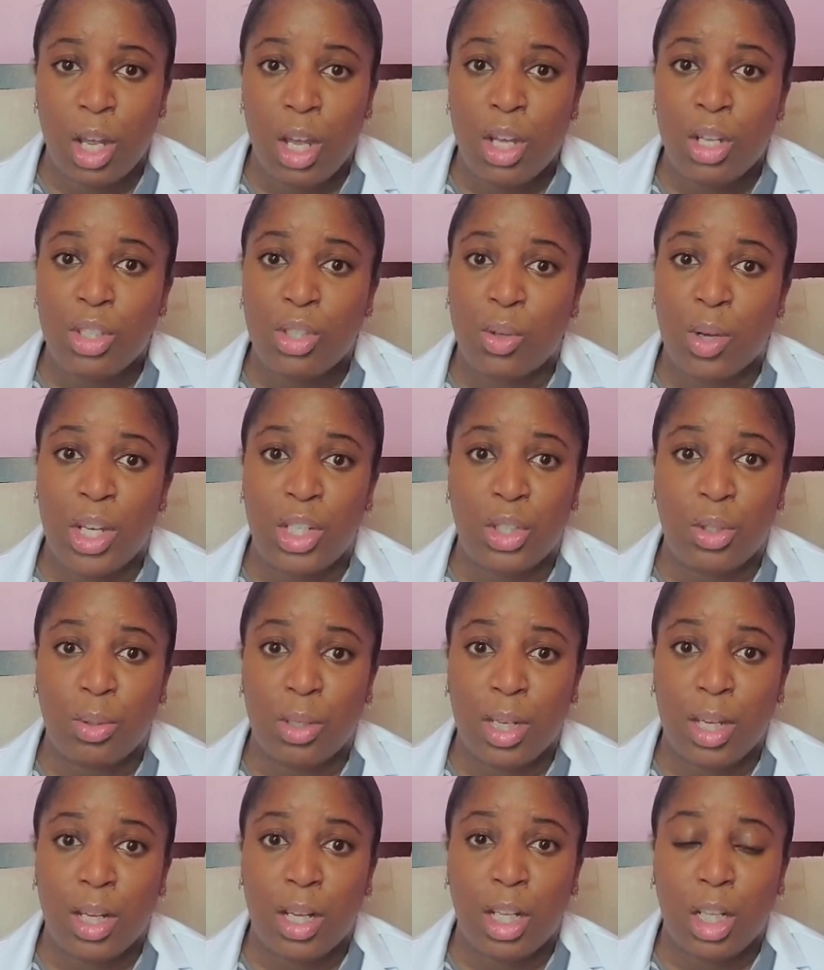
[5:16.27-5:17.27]
So as you
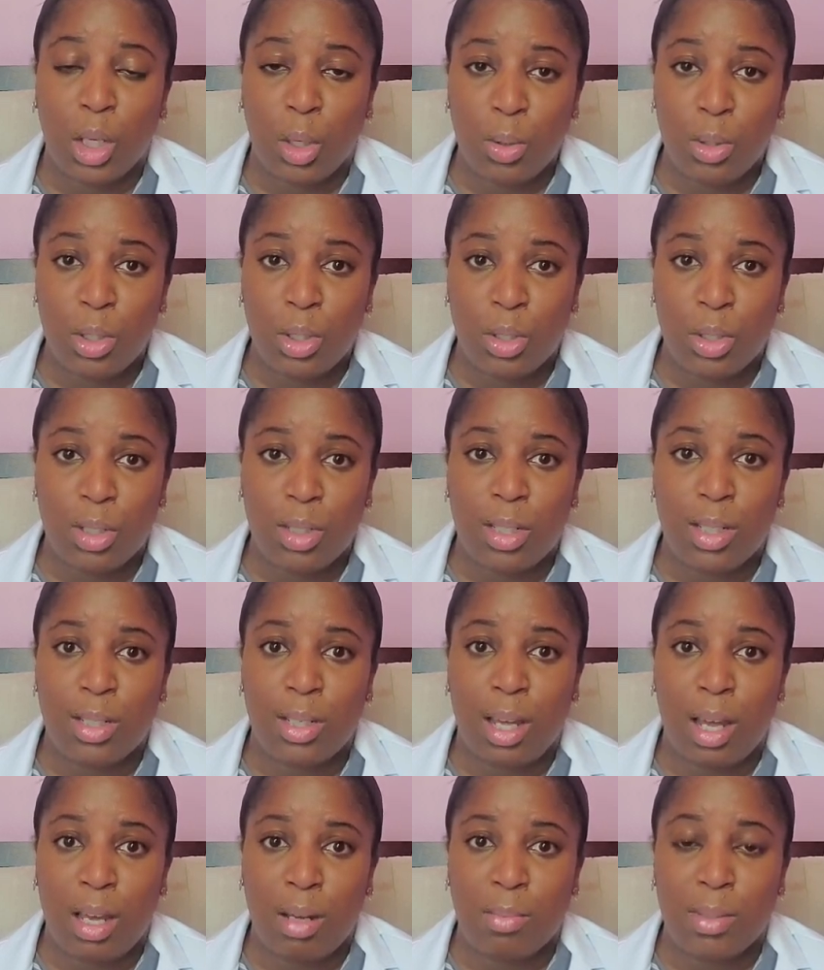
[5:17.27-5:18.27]
get closer to
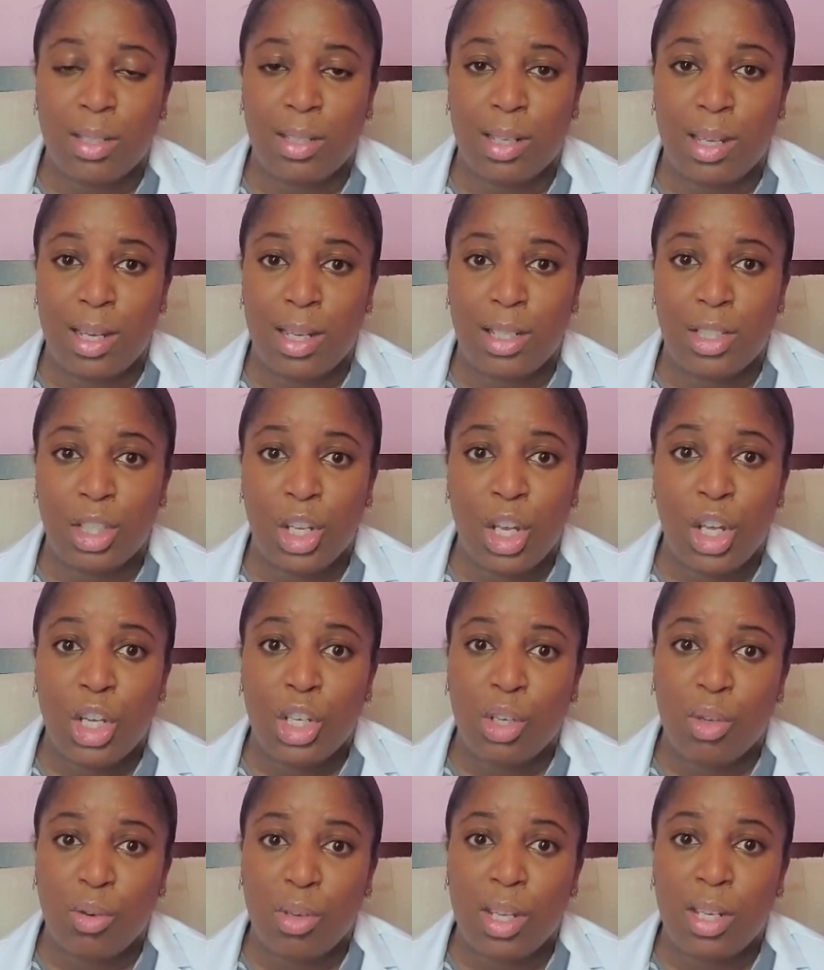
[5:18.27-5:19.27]
time to test,
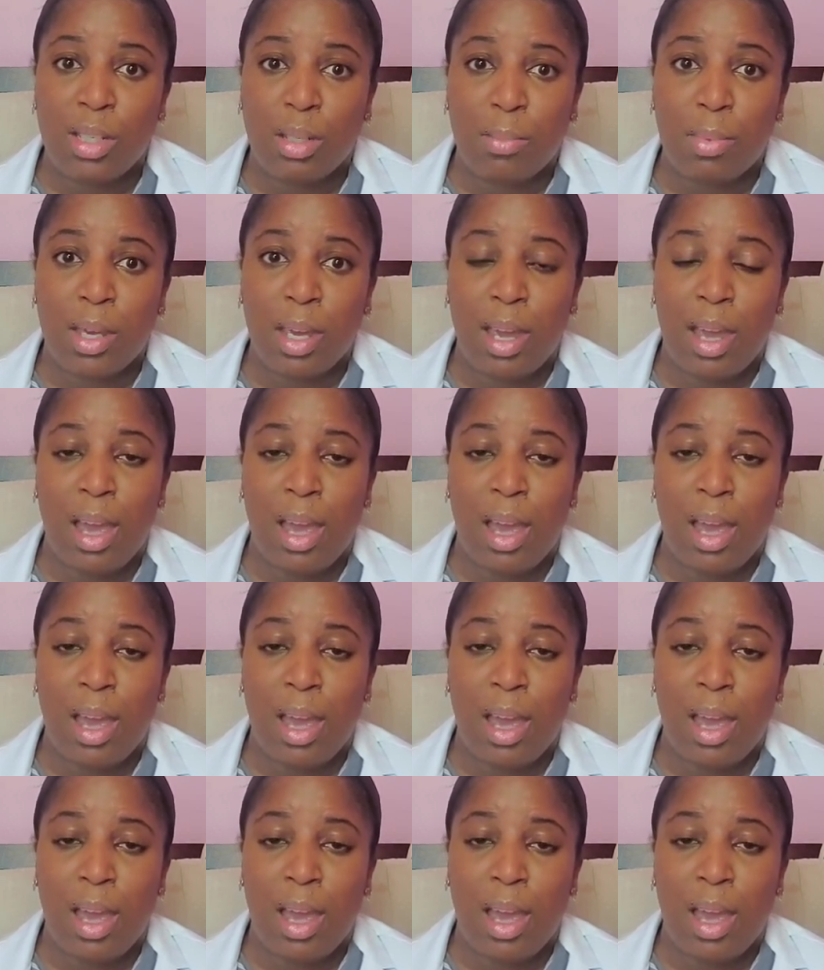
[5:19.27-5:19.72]
you need to be